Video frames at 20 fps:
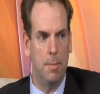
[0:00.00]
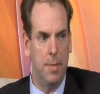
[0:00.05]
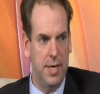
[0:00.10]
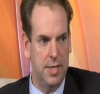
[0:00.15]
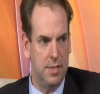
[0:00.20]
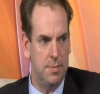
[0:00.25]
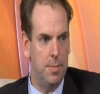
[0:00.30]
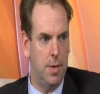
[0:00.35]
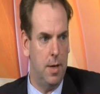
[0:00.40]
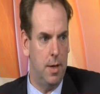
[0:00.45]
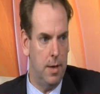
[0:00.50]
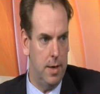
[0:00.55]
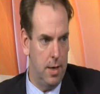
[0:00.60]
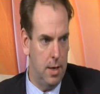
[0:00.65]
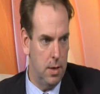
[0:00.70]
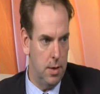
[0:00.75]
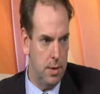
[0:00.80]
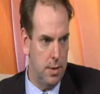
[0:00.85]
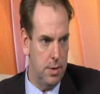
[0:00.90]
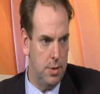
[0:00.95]
baseball
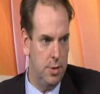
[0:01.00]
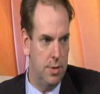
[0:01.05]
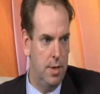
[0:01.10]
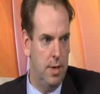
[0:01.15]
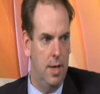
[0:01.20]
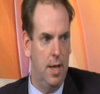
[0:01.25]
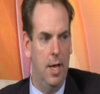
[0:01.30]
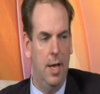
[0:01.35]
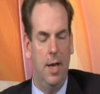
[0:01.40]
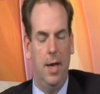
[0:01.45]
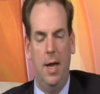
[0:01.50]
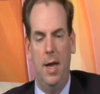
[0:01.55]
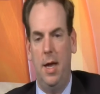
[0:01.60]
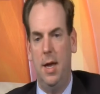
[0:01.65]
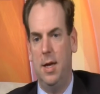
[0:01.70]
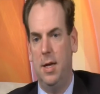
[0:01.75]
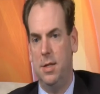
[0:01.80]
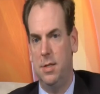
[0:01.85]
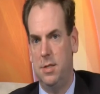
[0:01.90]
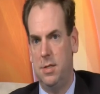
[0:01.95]
heritage.
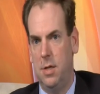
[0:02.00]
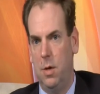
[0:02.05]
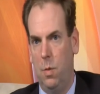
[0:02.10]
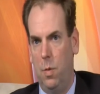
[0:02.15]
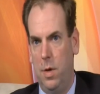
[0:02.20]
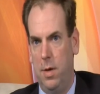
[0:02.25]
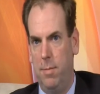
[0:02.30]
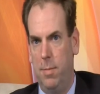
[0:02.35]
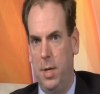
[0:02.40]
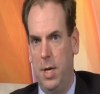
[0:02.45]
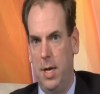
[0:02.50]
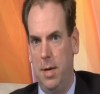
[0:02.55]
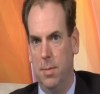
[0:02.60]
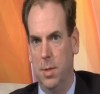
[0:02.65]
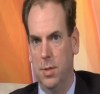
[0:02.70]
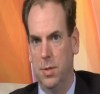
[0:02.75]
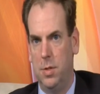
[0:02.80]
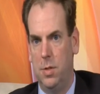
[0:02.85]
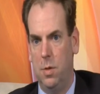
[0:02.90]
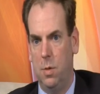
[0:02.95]
And so we've been
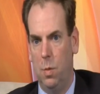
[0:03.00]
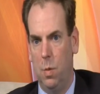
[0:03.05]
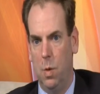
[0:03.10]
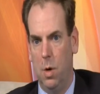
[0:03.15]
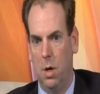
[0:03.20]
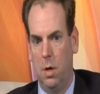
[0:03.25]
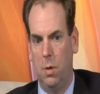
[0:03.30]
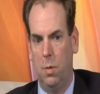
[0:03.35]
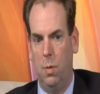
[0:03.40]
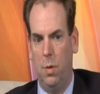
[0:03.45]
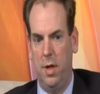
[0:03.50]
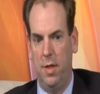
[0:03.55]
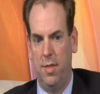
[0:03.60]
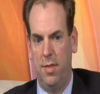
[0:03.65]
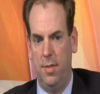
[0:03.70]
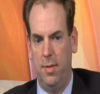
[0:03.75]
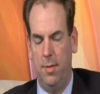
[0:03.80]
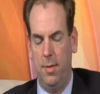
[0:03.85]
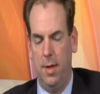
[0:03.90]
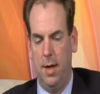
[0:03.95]
able to work
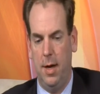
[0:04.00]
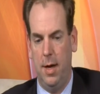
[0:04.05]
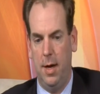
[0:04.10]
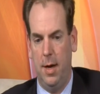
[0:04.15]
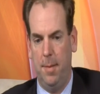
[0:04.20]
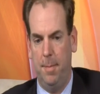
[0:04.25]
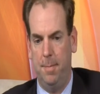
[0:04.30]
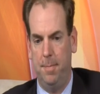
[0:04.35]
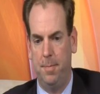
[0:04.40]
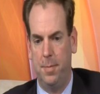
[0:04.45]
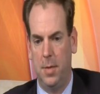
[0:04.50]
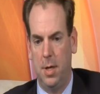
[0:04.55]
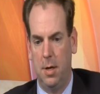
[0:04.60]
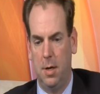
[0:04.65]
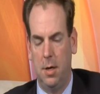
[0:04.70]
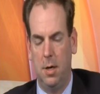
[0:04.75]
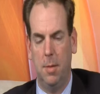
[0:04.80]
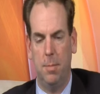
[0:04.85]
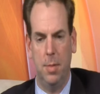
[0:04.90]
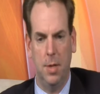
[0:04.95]
with a
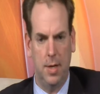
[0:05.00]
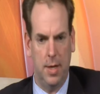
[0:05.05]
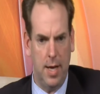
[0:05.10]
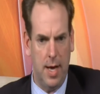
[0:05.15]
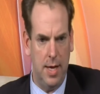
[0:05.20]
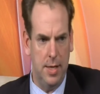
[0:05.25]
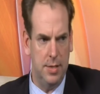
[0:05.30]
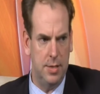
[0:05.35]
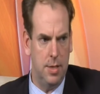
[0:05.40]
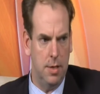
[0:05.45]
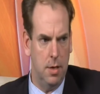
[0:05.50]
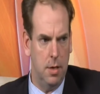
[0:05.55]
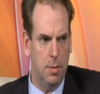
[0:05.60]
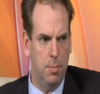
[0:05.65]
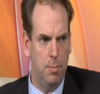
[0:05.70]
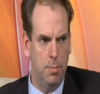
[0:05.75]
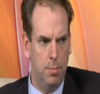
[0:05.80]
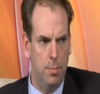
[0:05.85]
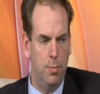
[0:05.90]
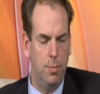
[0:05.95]
couple of guys that are